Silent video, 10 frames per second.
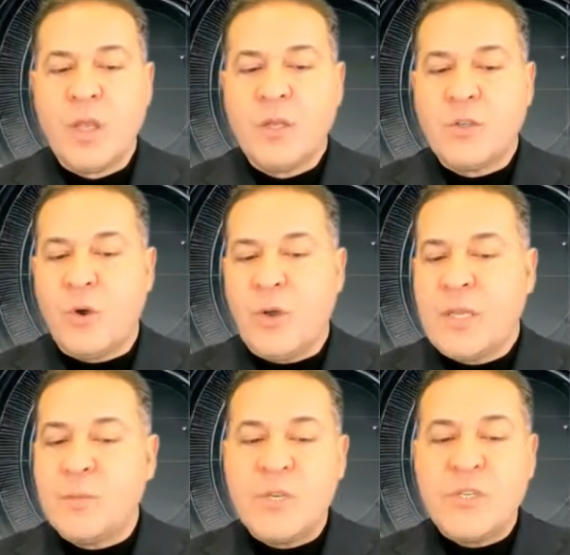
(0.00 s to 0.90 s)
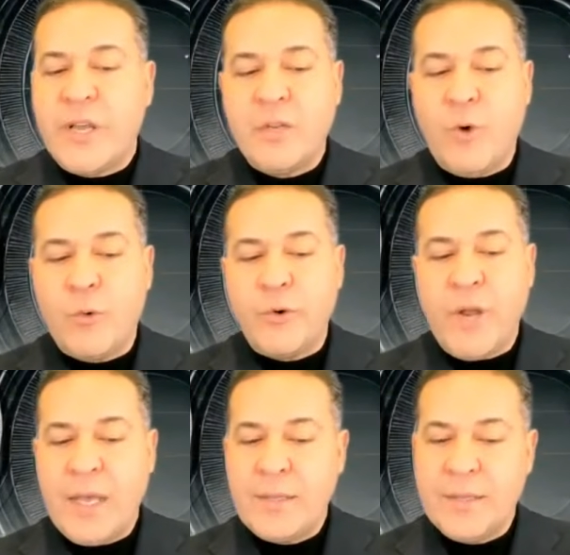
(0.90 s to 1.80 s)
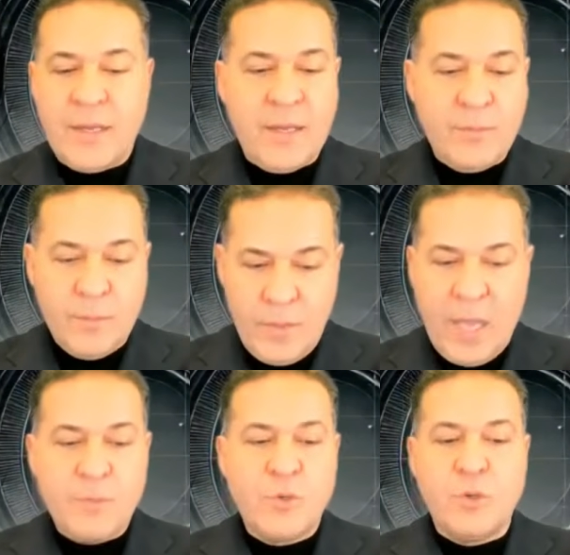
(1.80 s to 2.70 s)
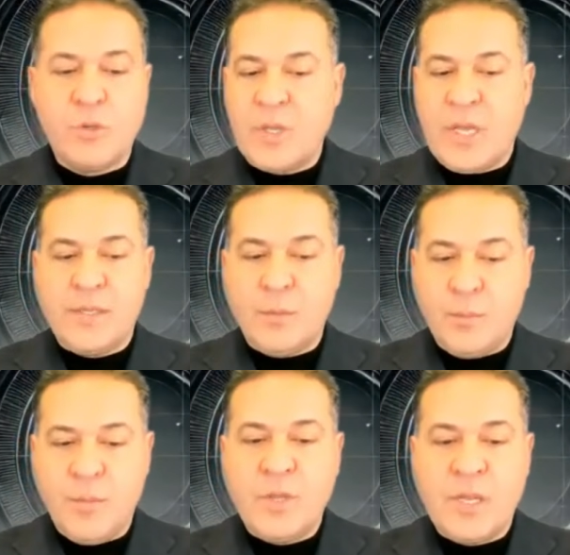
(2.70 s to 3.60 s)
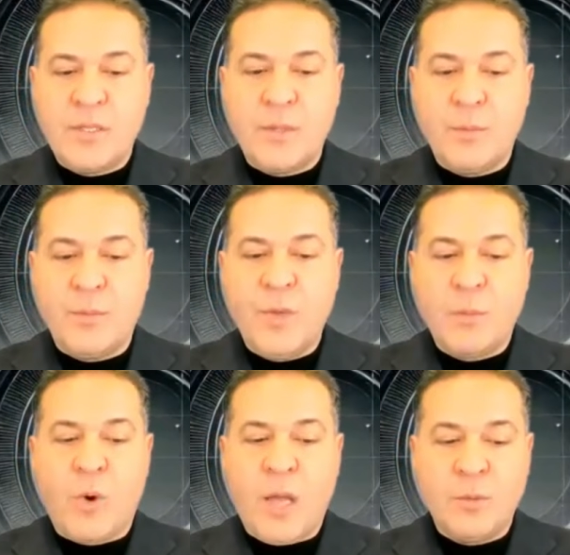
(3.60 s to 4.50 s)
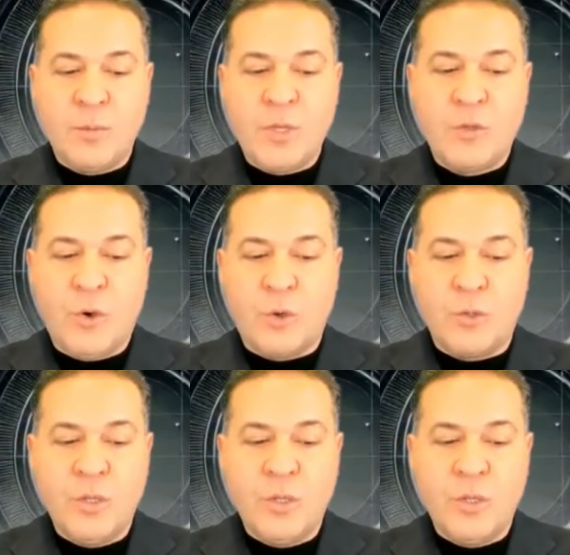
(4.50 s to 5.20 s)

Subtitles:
So administrative overhead, absolutely, that's a big problem in total